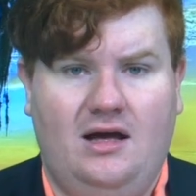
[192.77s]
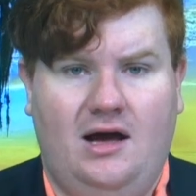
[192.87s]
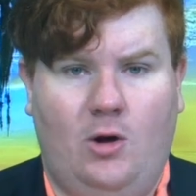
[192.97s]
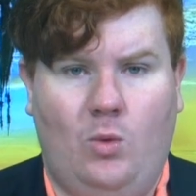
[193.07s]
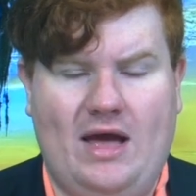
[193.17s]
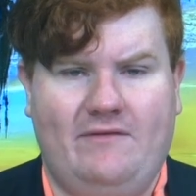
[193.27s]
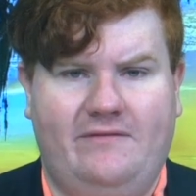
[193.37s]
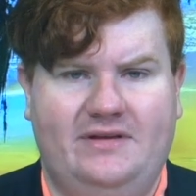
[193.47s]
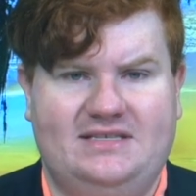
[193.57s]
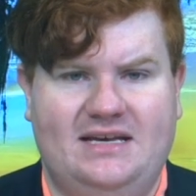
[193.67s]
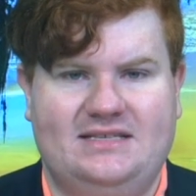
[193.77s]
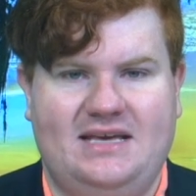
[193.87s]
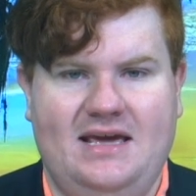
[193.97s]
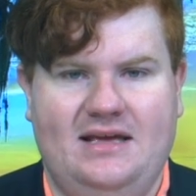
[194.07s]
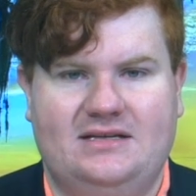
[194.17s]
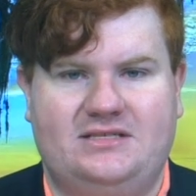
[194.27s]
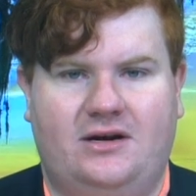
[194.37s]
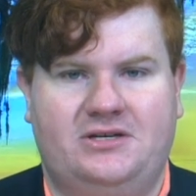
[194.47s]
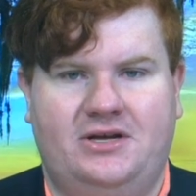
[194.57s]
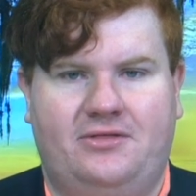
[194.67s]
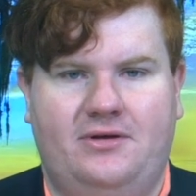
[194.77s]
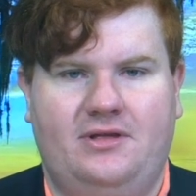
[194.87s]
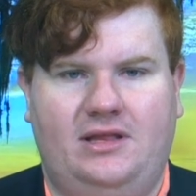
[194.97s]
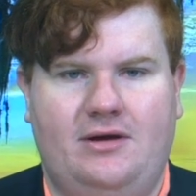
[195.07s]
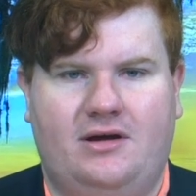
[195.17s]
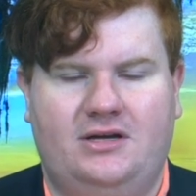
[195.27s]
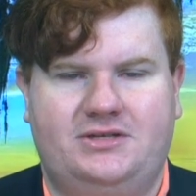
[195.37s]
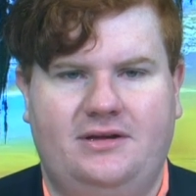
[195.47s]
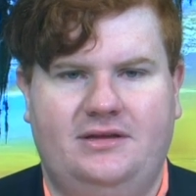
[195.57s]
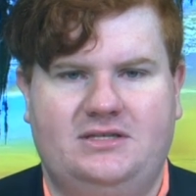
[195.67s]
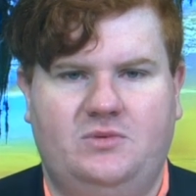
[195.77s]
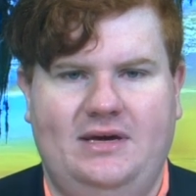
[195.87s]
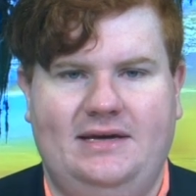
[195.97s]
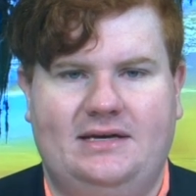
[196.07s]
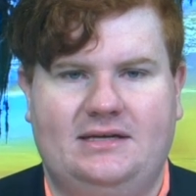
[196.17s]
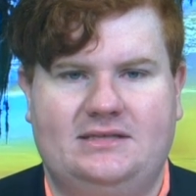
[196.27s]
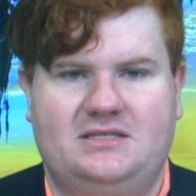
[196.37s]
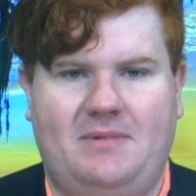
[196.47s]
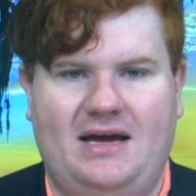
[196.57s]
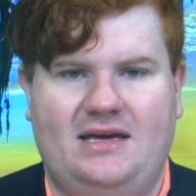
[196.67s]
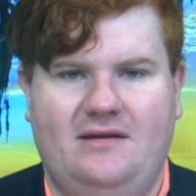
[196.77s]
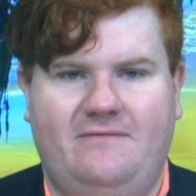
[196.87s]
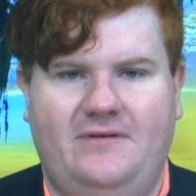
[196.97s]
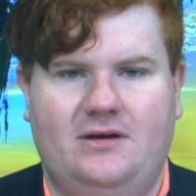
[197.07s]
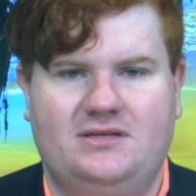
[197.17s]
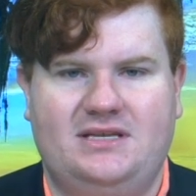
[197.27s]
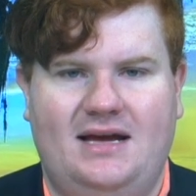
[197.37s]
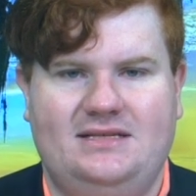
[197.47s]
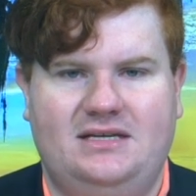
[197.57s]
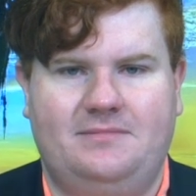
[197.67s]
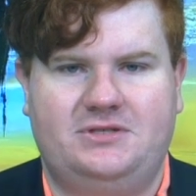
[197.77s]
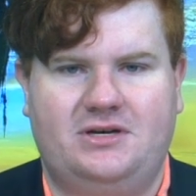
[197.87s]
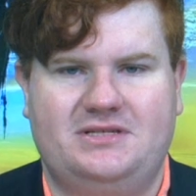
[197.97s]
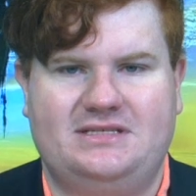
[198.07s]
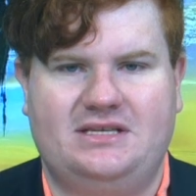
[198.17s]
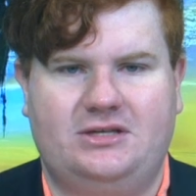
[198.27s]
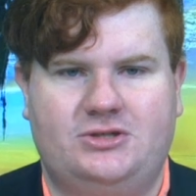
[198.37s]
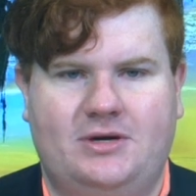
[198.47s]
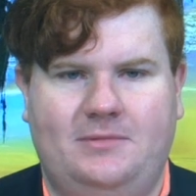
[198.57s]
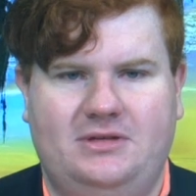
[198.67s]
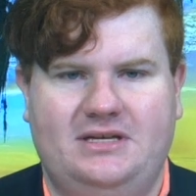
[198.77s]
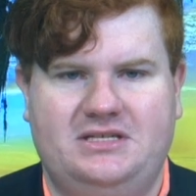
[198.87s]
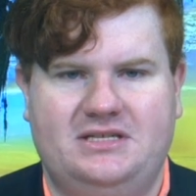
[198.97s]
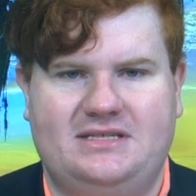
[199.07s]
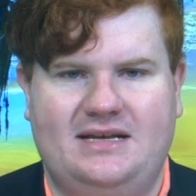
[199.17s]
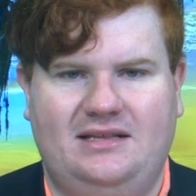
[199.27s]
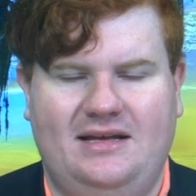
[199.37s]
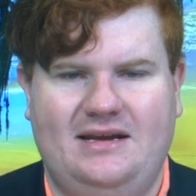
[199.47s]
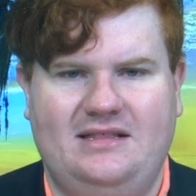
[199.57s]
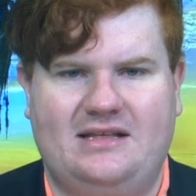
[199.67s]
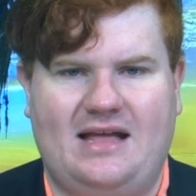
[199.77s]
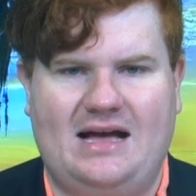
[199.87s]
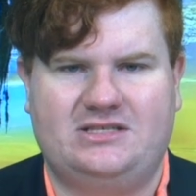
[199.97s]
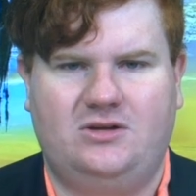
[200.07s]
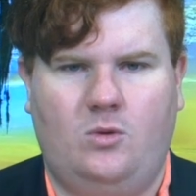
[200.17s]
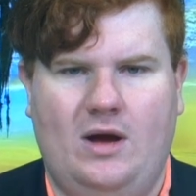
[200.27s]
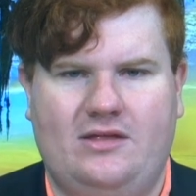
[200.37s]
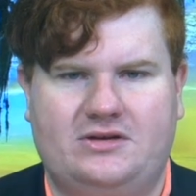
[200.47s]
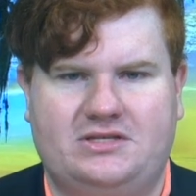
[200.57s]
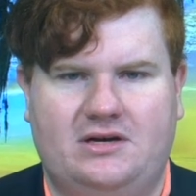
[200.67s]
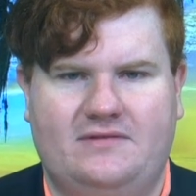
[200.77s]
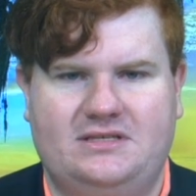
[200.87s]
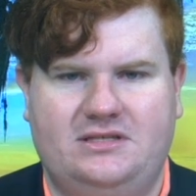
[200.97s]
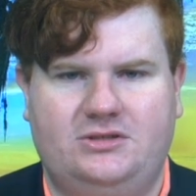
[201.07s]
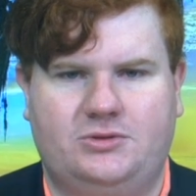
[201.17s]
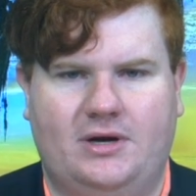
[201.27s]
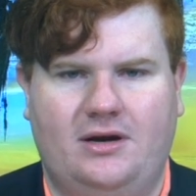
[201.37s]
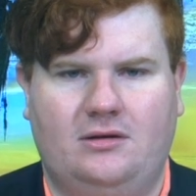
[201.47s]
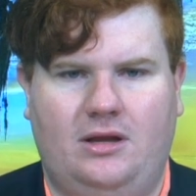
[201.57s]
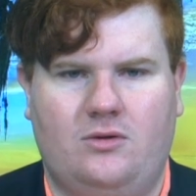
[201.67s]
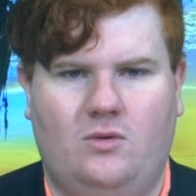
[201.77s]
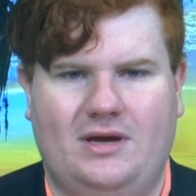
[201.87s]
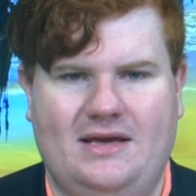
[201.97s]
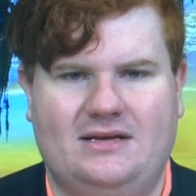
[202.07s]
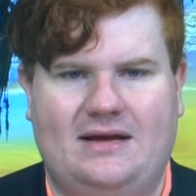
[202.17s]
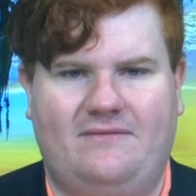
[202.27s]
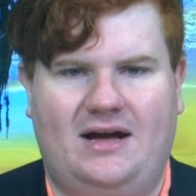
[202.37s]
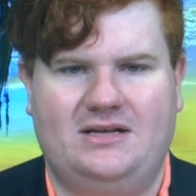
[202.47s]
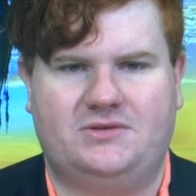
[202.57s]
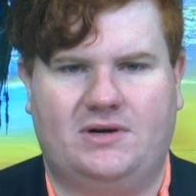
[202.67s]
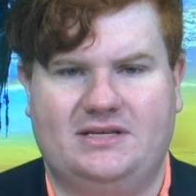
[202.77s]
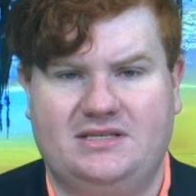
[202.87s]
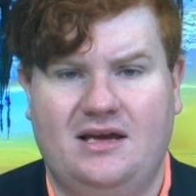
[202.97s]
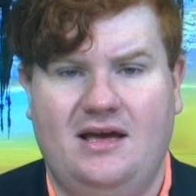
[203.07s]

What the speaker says: A wave of intense heat is surging through the Lowcountry this week, spiking feels-like temperatures into the triple digits and leading the National Weather Service to trigger local heat advisories.